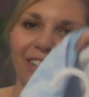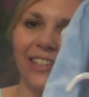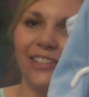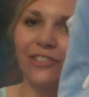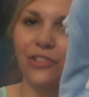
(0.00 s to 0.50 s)
got
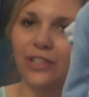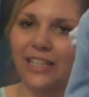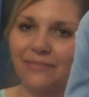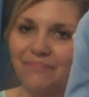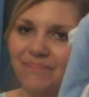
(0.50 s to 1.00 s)
a little
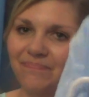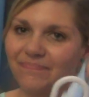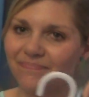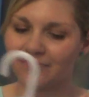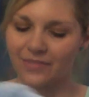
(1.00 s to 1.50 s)
hoodie,
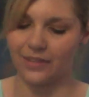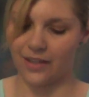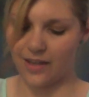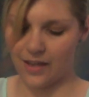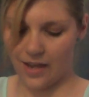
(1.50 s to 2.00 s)

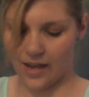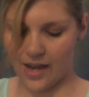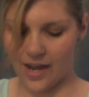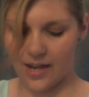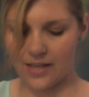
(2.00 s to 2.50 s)

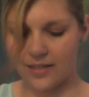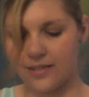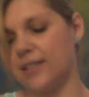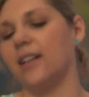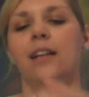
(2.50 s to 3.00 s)

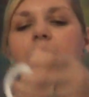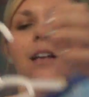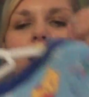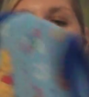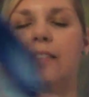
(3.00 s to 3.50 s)
and
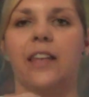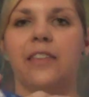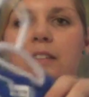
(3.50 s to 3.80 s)
another